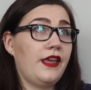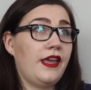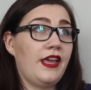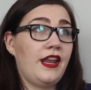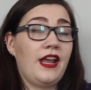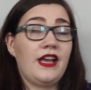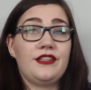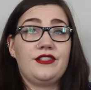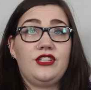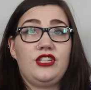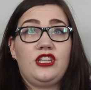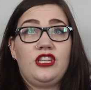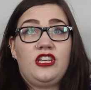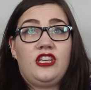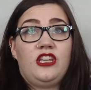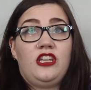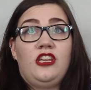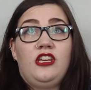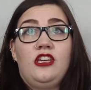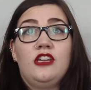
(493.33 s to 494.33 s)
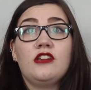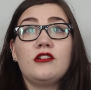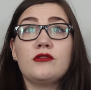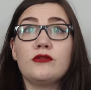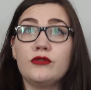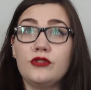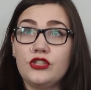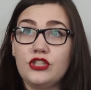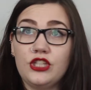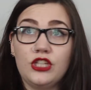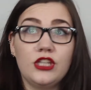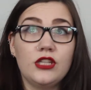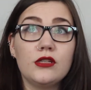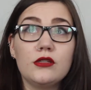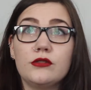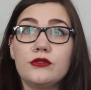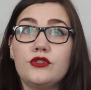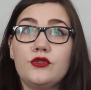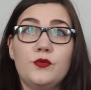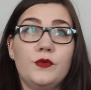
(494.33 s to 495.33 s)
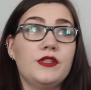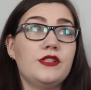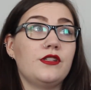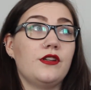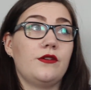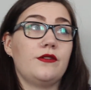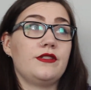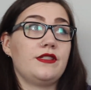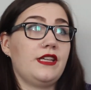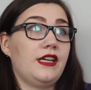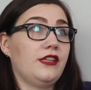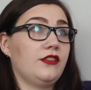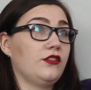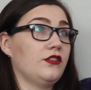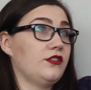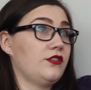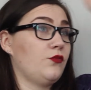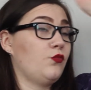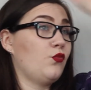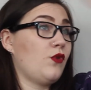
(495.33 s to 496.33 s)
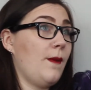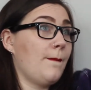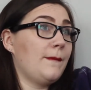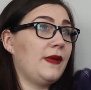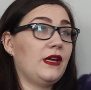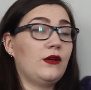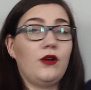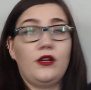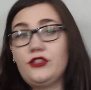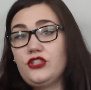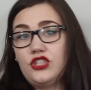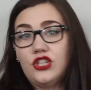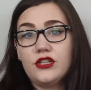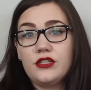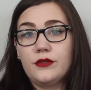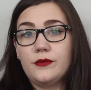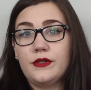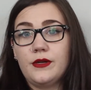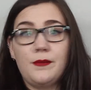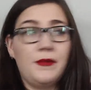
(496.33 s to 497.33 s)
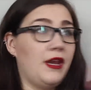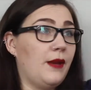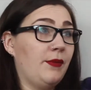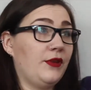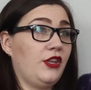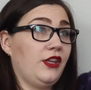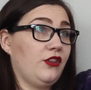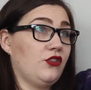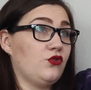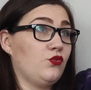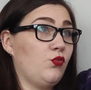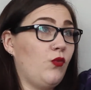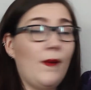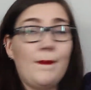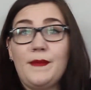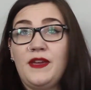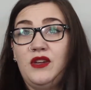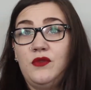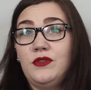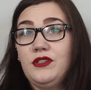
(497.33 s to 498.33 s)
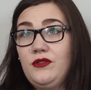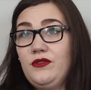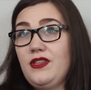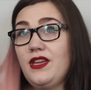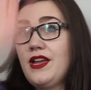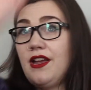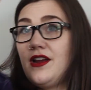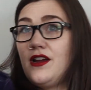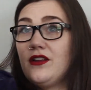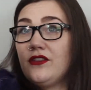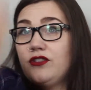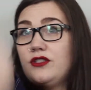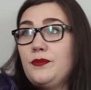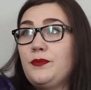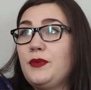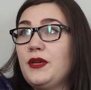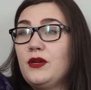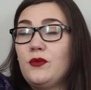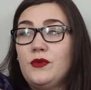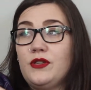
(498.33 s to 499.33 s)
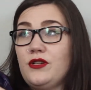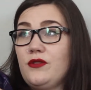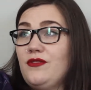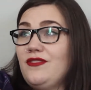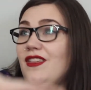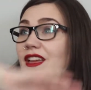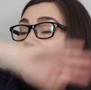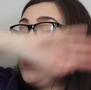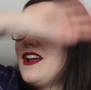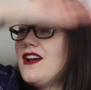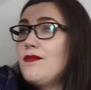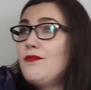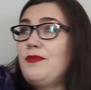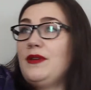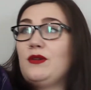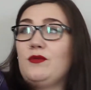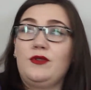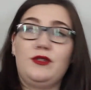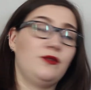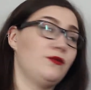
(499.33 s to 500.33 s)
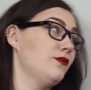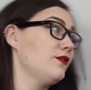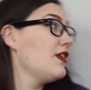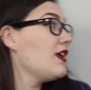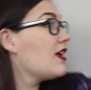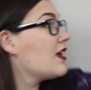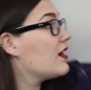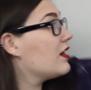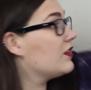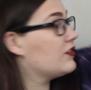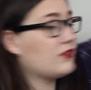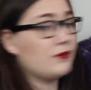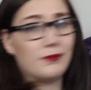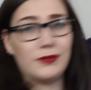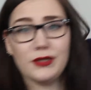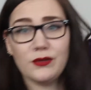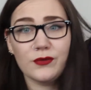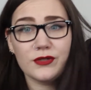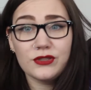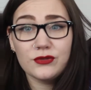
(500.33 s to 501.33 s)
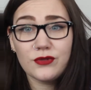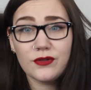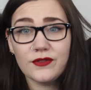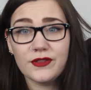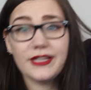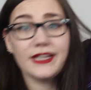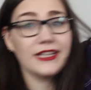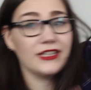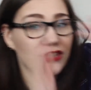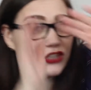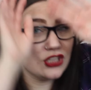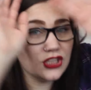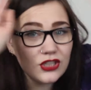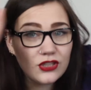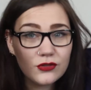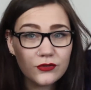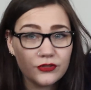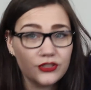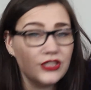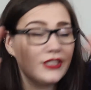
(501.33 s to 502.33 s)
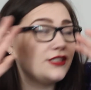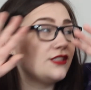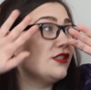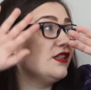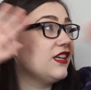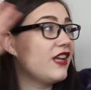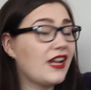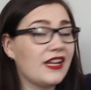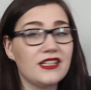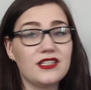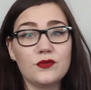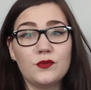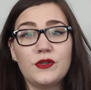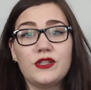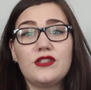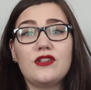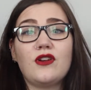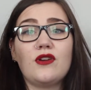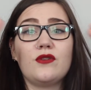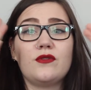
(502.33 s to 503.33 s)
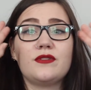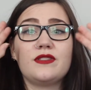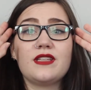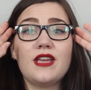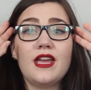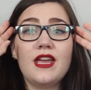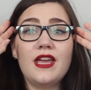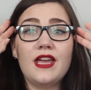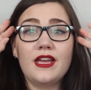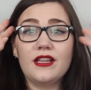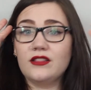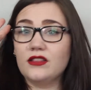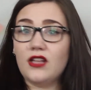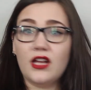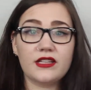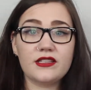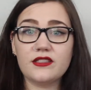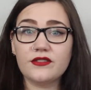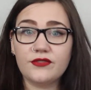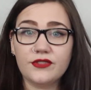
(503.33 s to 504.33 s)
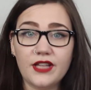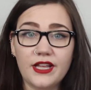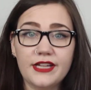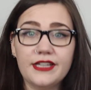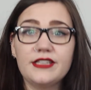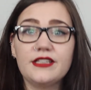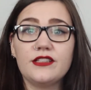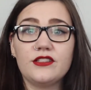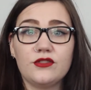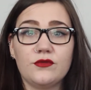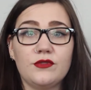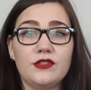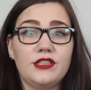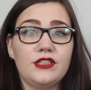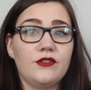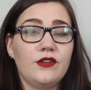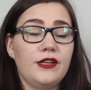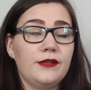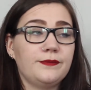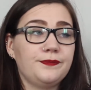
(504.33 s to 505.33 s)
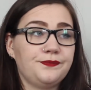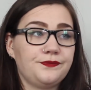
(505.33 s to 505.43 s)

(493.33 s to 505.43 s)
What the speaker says: It has huge windows, like there's one big, I'll show you in a minute, but like there's one big window there, there's a big window there, big window there, there's a big window over, like it's huge, it's nice windows, lots of light, it's really great.